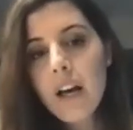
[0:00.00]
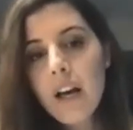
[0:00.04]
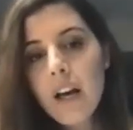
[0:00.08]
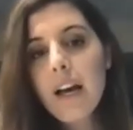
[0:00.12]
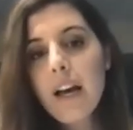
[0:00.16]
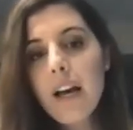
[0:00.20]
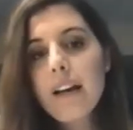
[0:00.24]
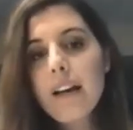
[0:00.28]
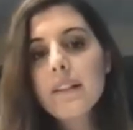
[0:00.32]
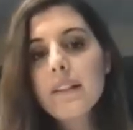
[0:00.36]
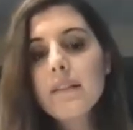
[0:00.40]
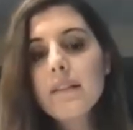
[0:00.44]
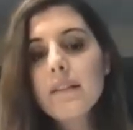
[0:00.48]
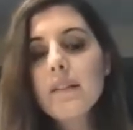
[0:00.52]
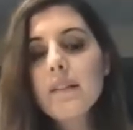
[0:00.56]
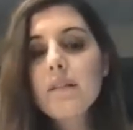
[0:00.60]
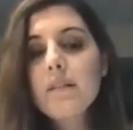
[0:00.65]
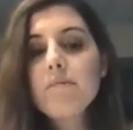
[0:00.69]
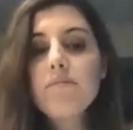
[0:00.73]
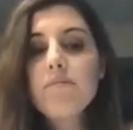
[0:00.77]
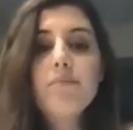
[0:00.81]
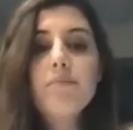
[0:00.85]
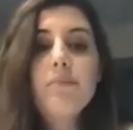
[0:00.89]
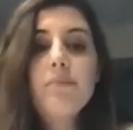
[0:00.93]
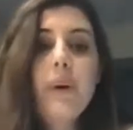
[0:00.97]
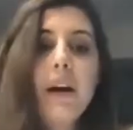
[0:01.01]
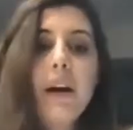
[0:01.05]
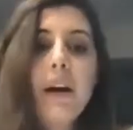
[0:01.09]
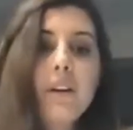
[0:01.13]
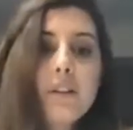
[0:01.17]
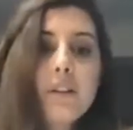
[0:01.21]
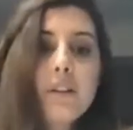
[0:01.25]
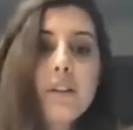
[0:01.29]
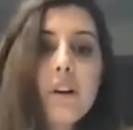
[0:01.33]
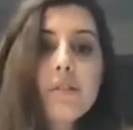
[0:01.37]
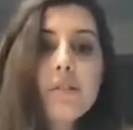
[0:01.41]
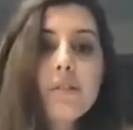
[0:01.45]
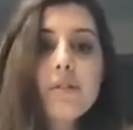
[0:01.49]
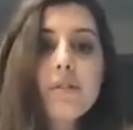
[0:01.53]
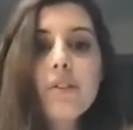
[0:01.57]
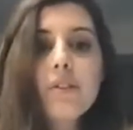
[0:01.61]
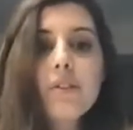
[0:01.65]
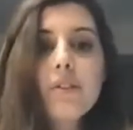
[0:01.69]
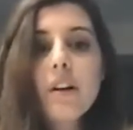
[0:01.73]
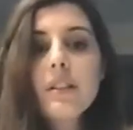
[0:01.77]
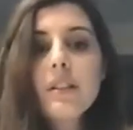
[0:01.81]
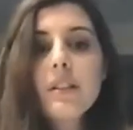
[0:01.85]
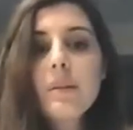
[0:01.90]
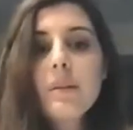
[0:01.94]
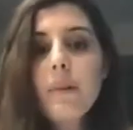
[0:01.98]
and Barrett also
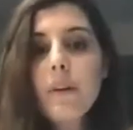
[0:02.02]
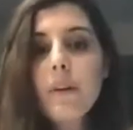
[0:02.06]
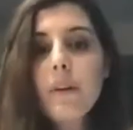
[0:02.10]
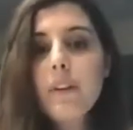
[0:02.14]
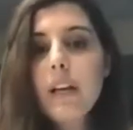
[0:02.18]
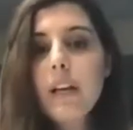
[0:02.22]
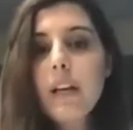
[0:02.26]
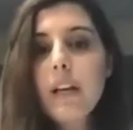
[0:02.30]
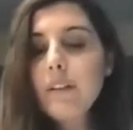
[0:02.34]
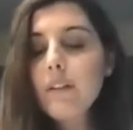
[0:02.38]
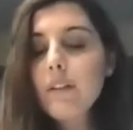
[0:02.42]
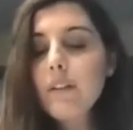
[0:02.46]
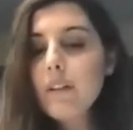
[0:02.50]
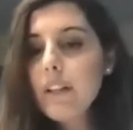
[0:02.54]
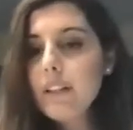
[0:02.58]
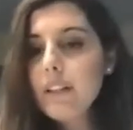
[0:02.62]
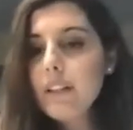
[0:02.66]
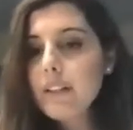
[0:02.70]
talks about the calculated